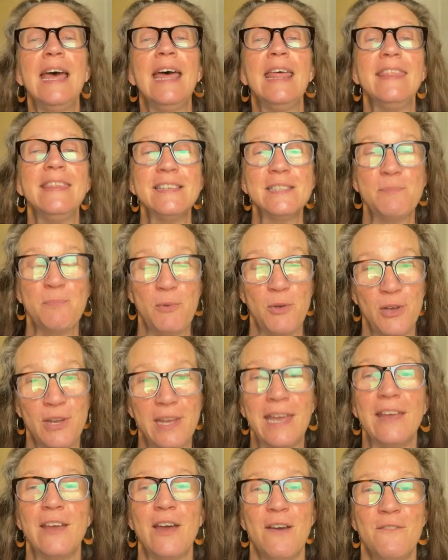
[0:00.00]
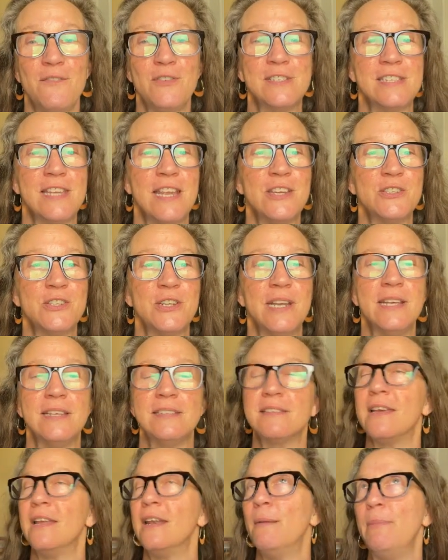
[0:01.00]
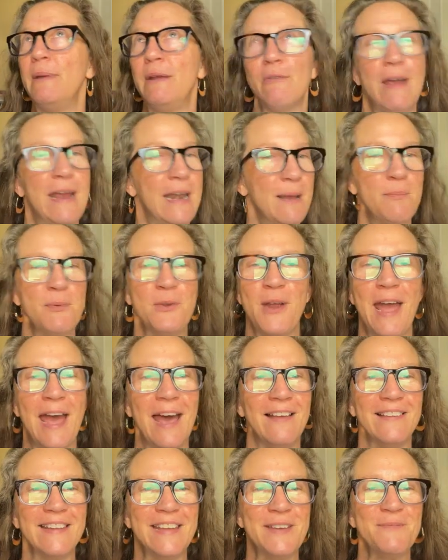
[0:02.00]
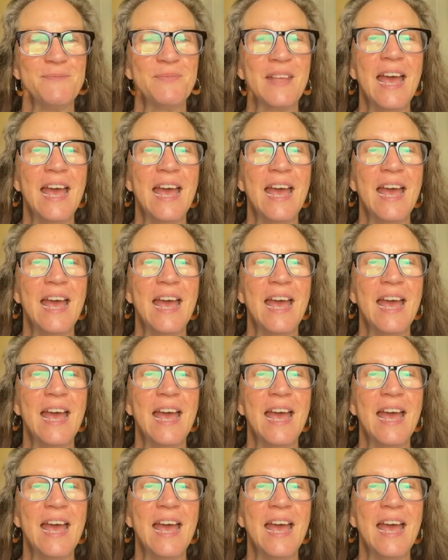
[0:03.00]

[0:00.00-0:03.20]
this book and conversation is going to be right up your alley.